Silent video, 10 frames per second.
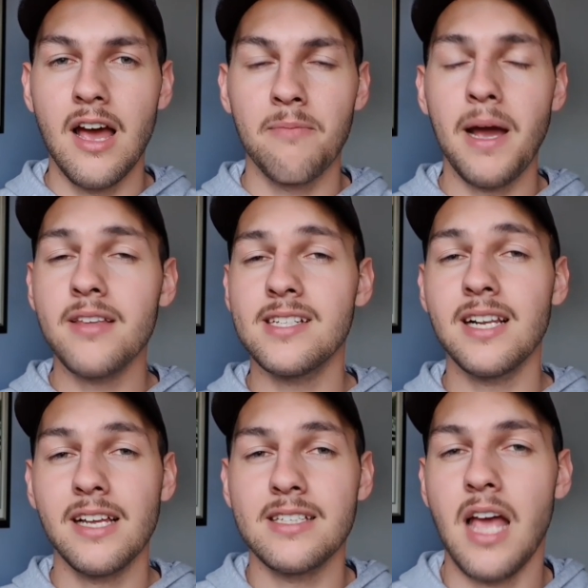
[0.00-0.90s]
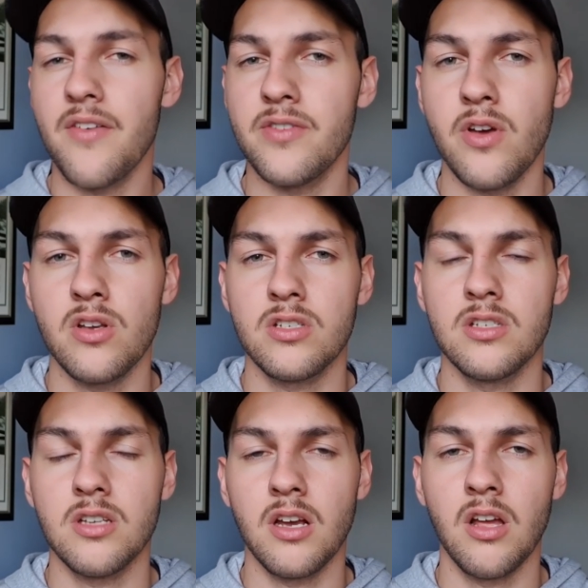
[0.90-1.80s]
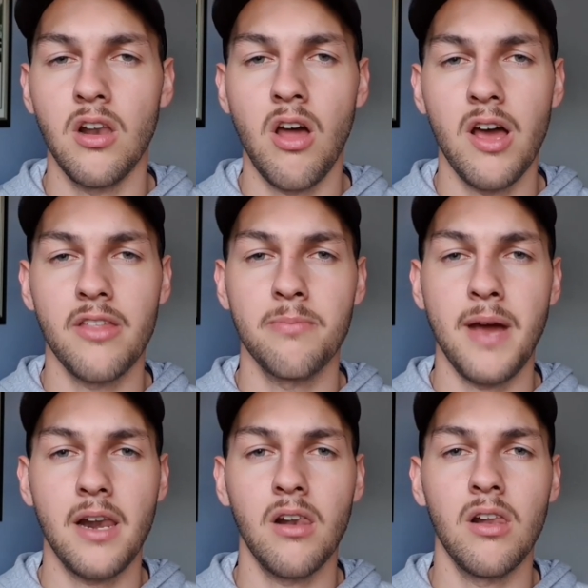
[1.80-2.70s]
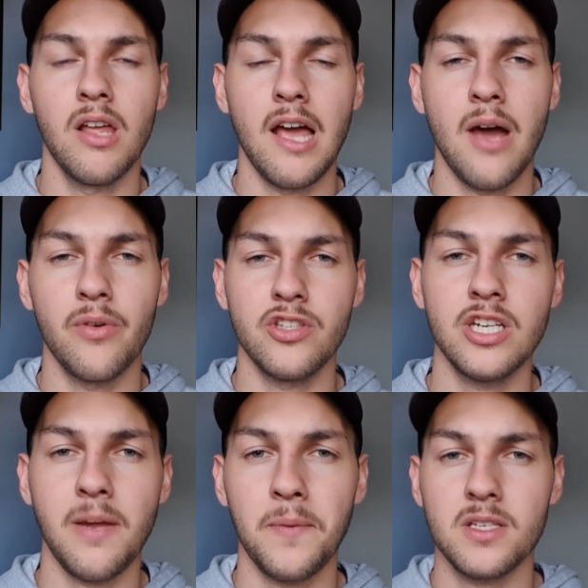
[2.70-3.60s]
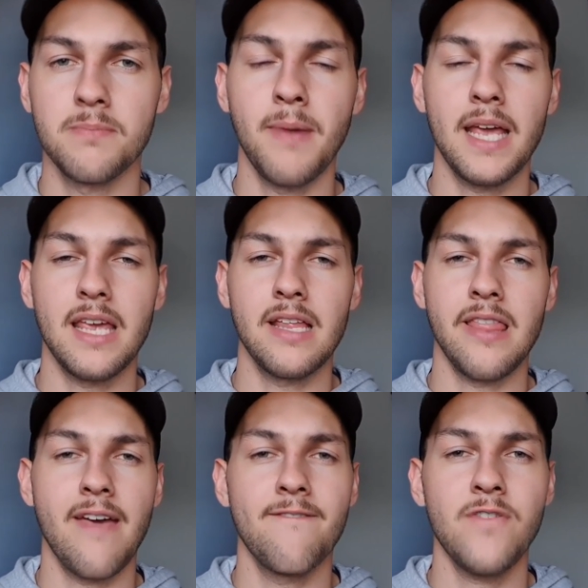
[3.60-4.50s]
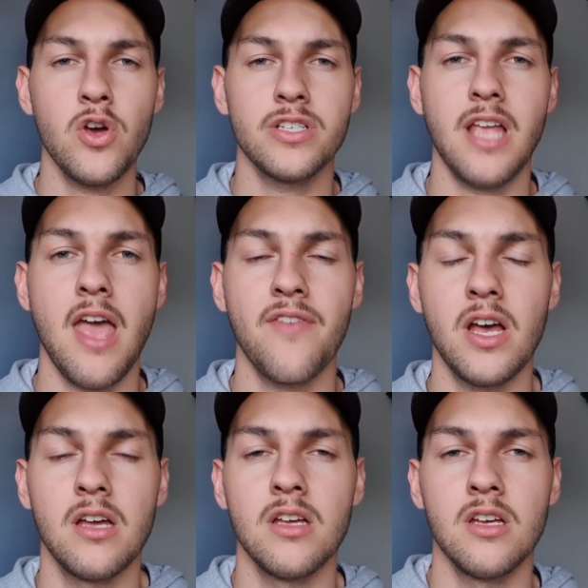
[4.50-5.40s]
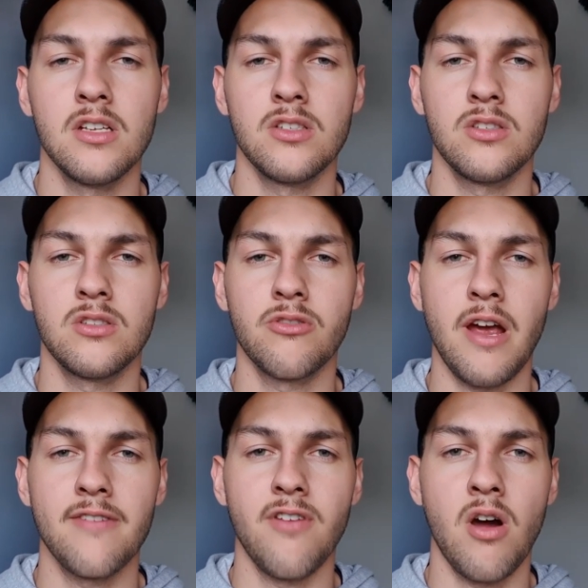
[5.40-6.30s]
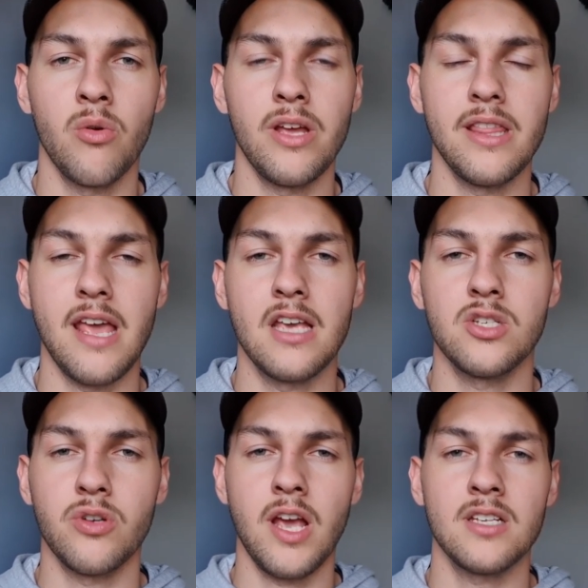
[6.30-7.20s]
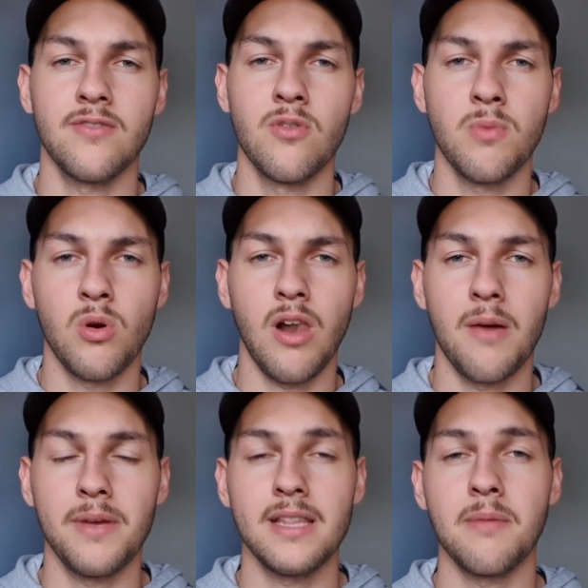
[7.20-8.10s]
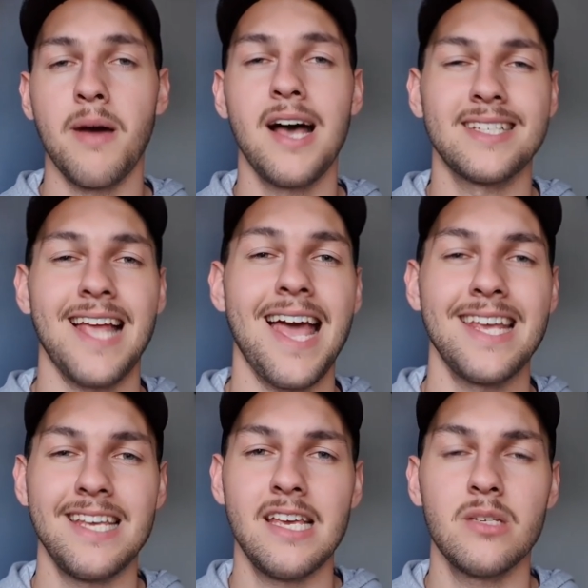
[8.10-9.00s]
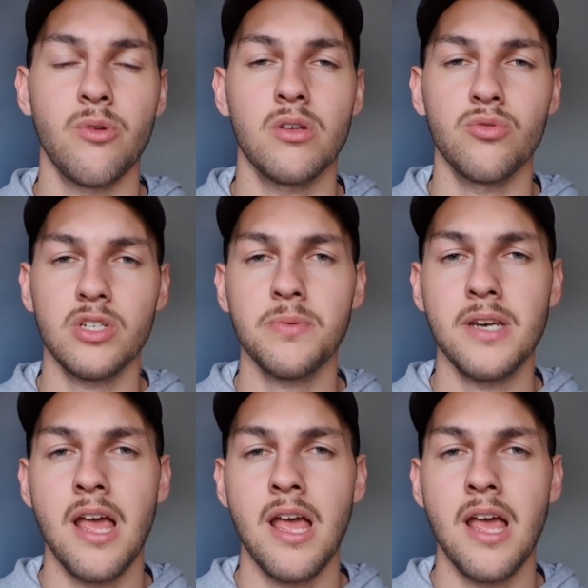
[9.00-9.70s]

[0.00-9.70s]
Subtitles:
Basically a David versus Goliath battle, with GWS making their first ever Grand Final in their history as a football club in the past 8 years, whereas Richmond